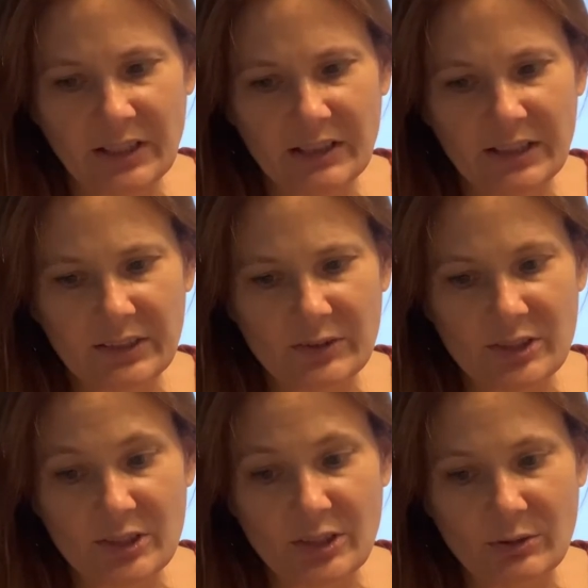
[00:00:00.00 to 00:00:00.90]
There
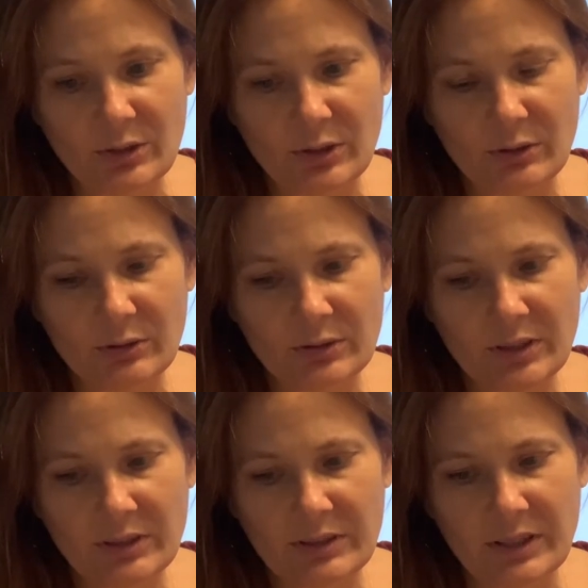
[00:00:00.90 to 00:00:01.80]
is no cold,
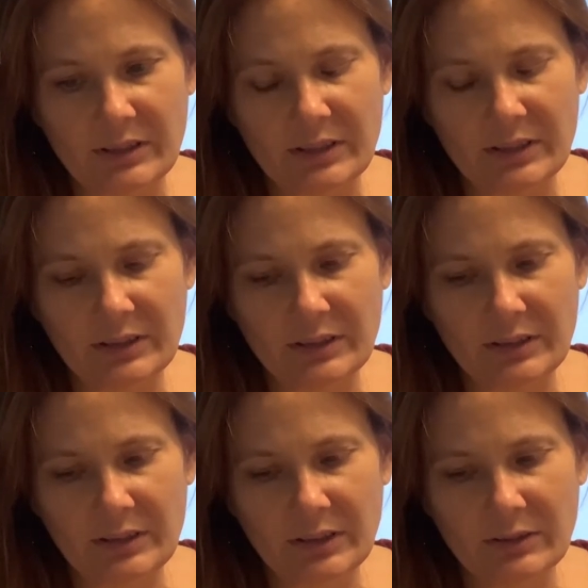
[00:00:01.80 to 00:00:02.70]
nothing,
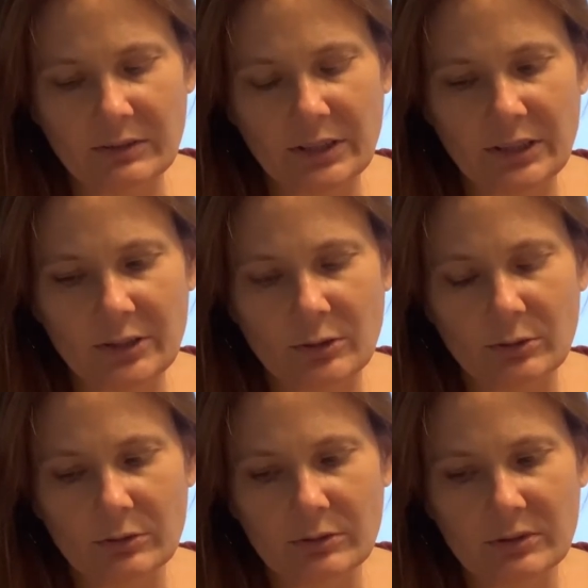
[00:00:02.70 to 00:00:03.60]
only a
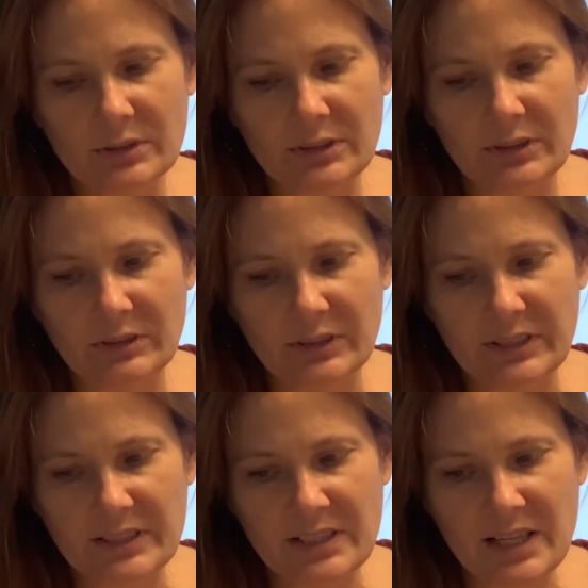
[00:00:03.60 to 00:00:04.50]
cool
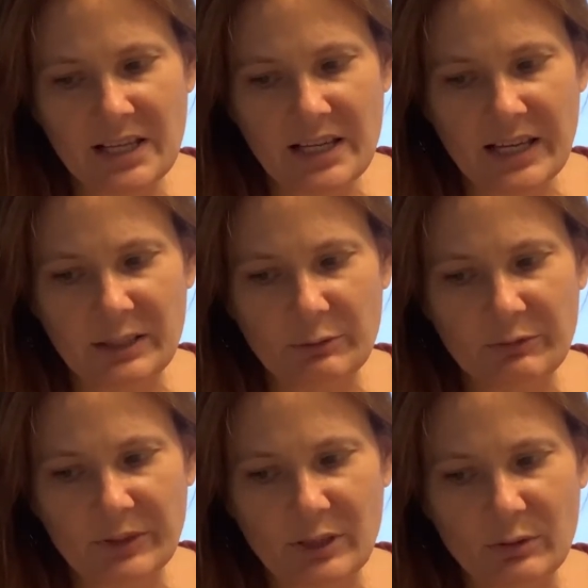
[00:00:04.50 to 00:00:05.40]
stillness and a
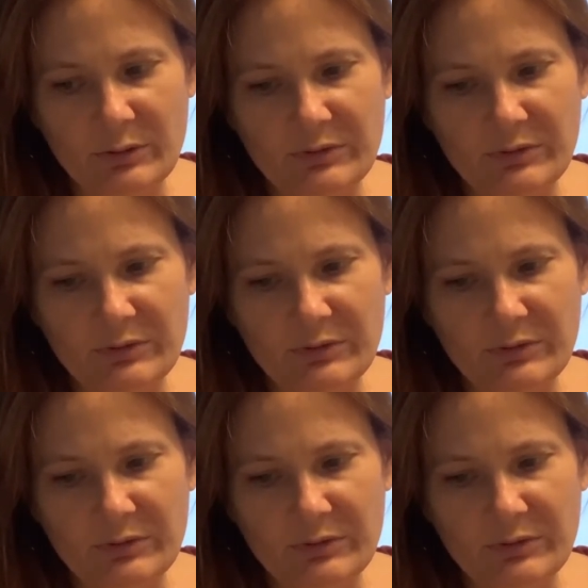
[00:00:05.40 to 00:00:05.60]
flow of